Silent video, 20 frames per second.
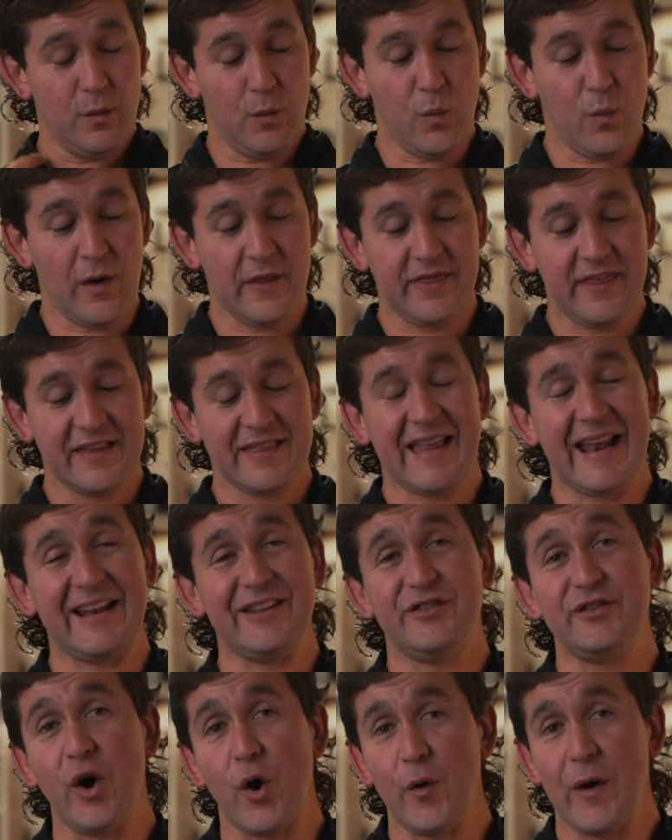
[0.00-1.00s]
one thing that
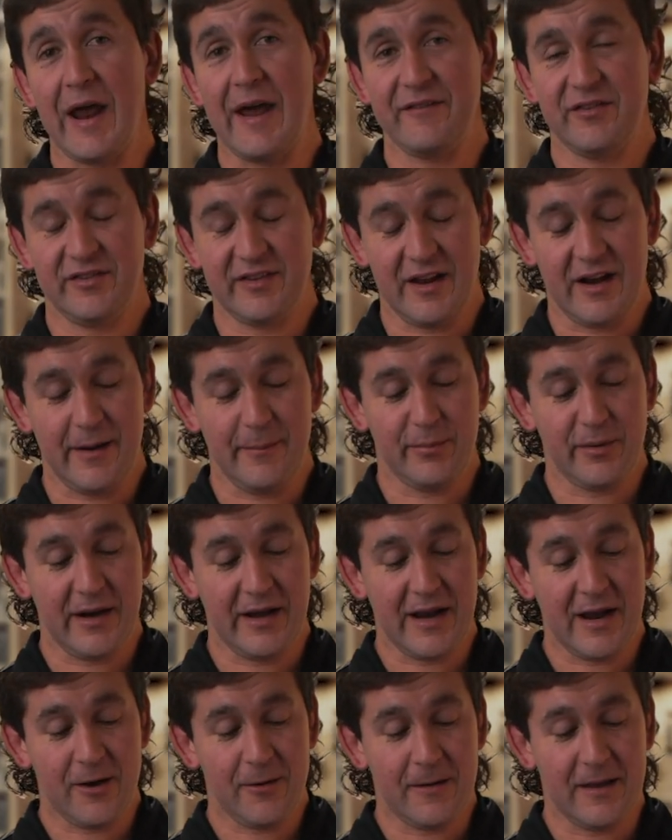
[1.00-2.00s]
I don't have set up
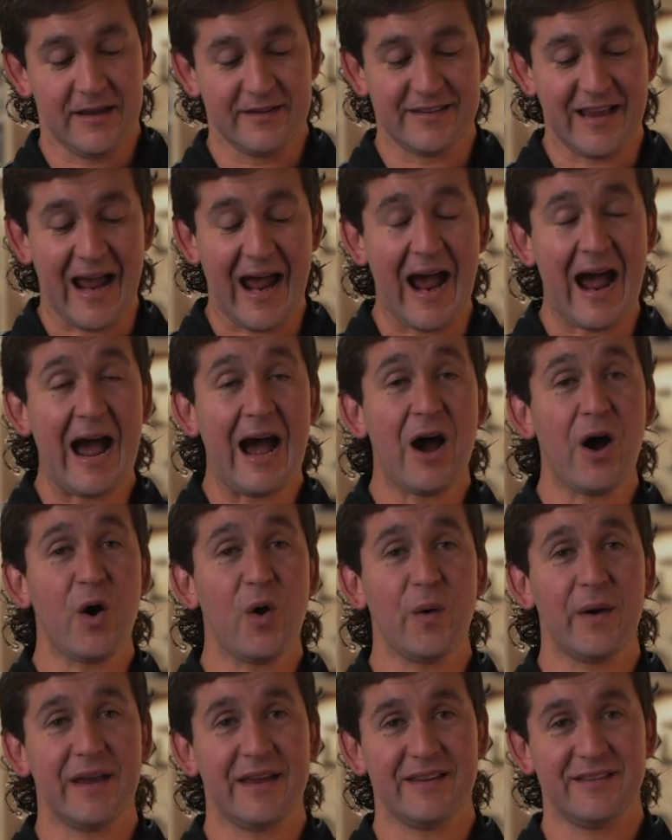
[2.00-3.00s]
right now is
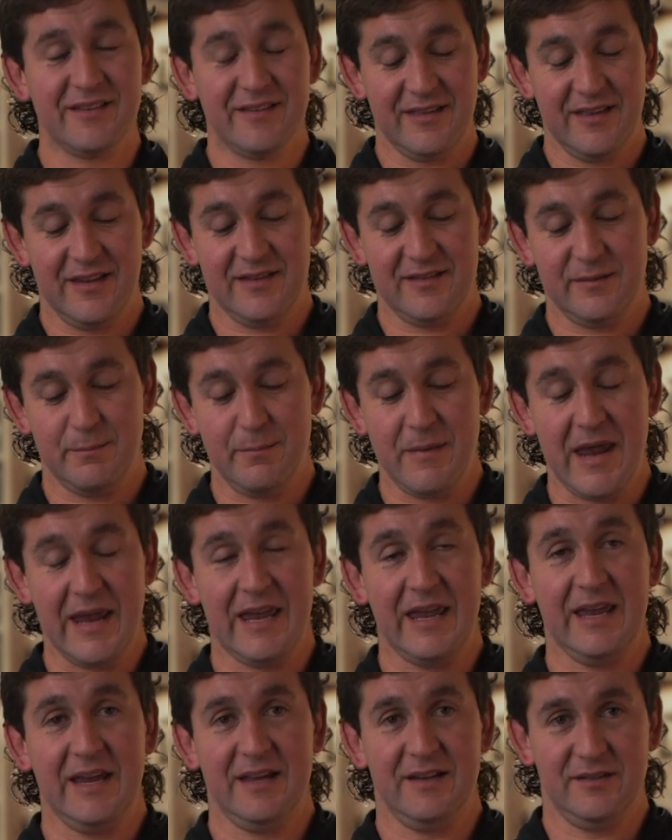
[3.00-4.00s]
how is this
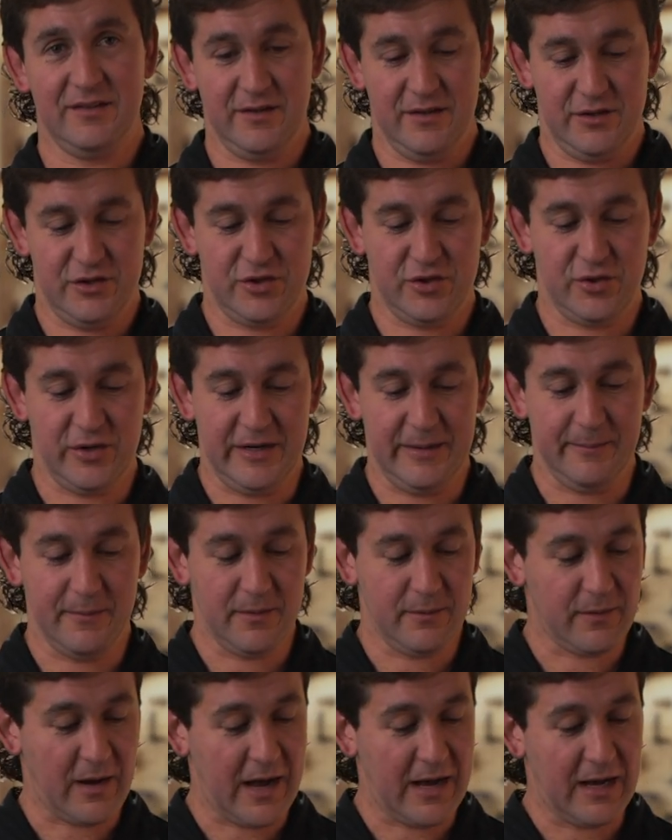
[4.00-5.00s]
making it to the stream,
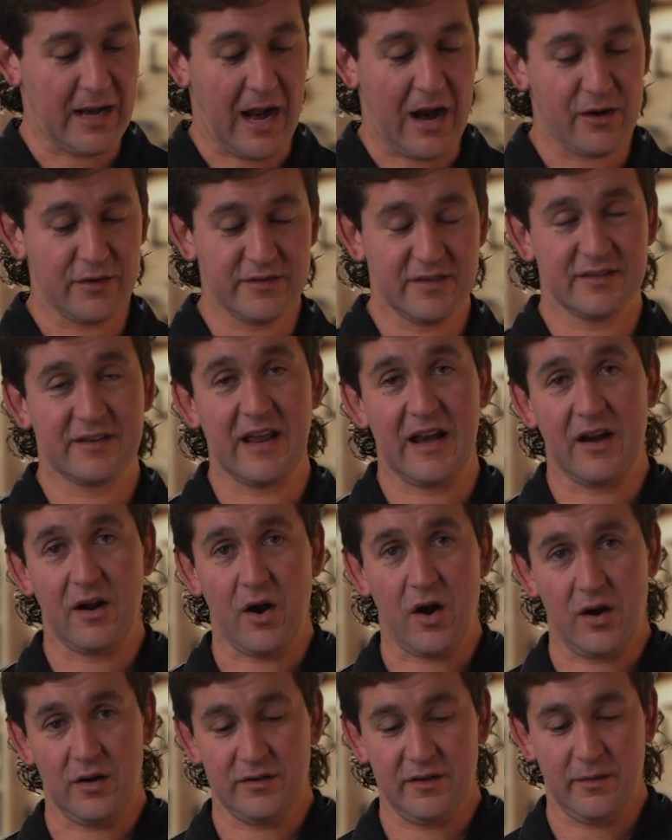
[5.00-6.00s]
right? How is this getting
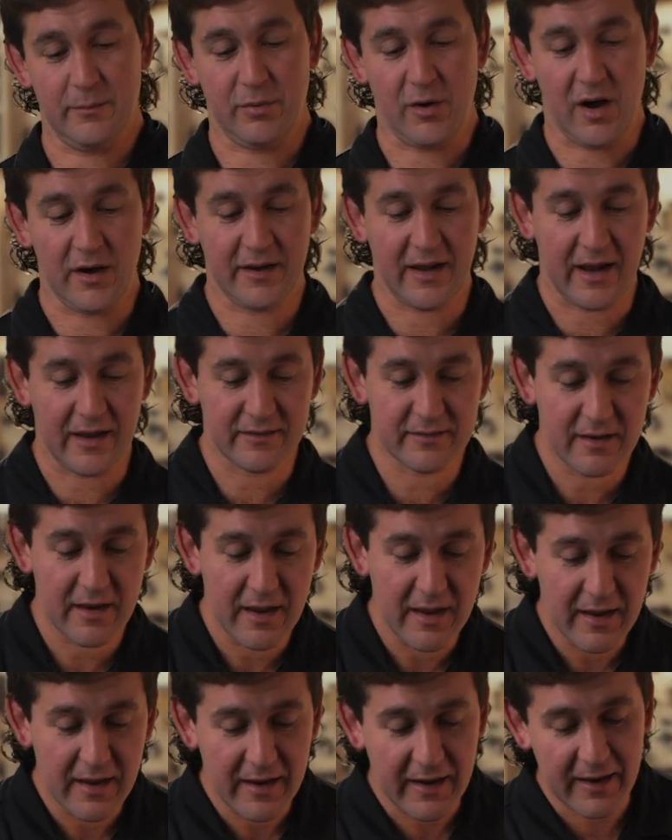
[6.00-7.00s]
onto the broadcast?
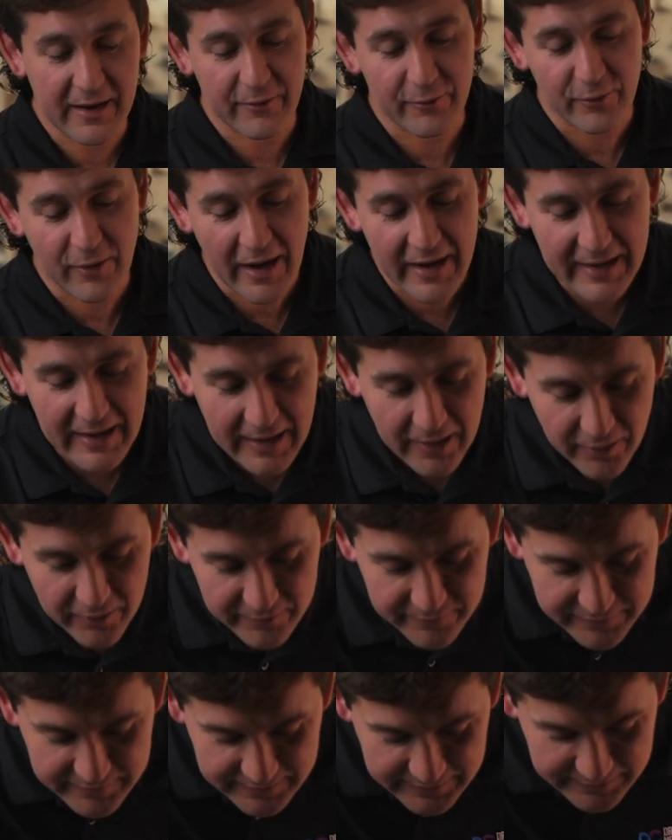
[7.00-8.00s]
And right out
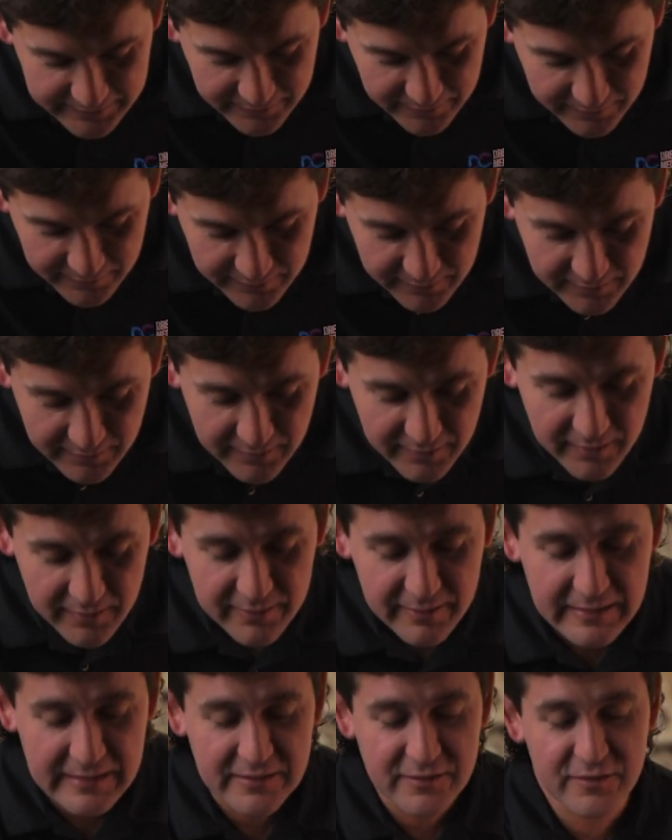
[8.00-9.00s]
of here,
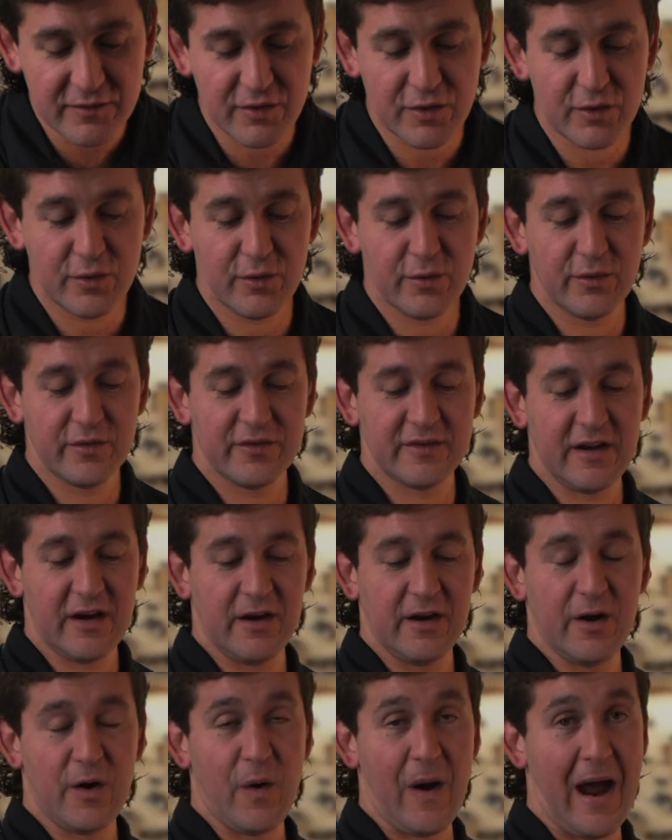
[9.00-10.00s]
these two
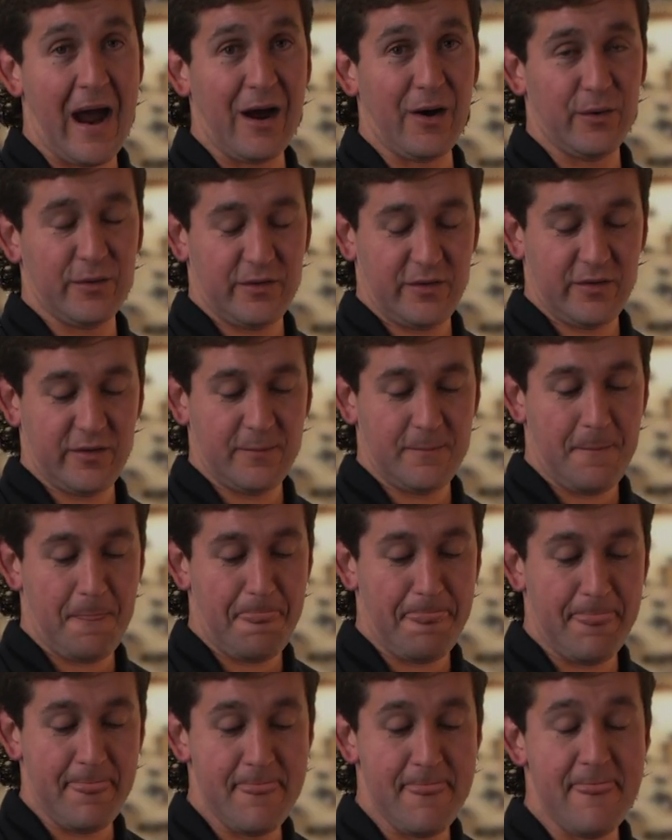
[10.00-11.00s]
stereo outs,
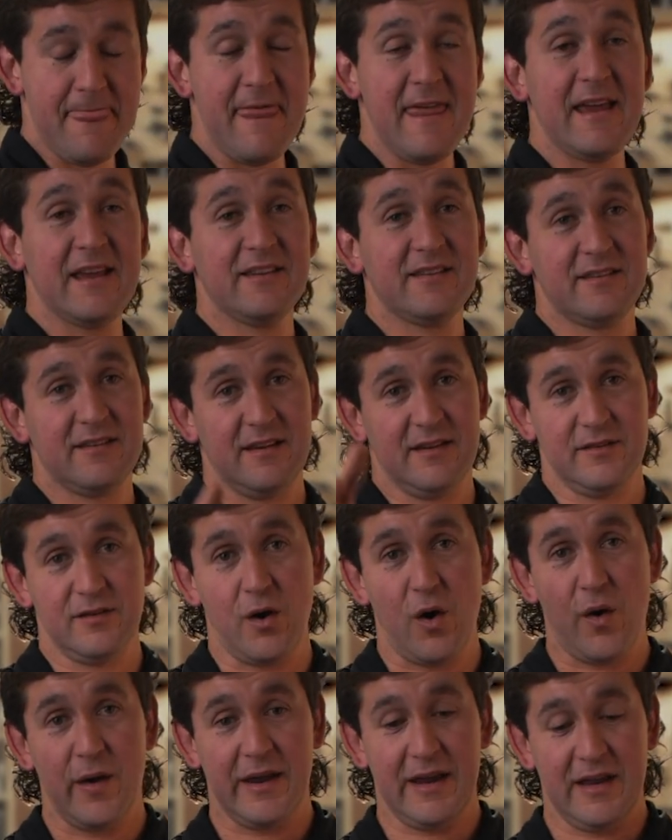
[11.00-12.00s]
this is
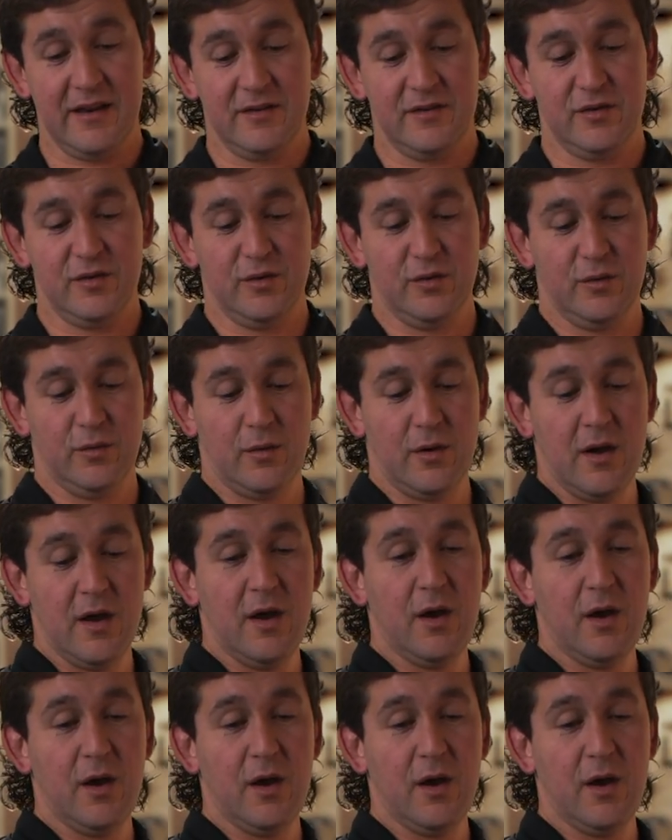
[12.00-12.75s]
going into,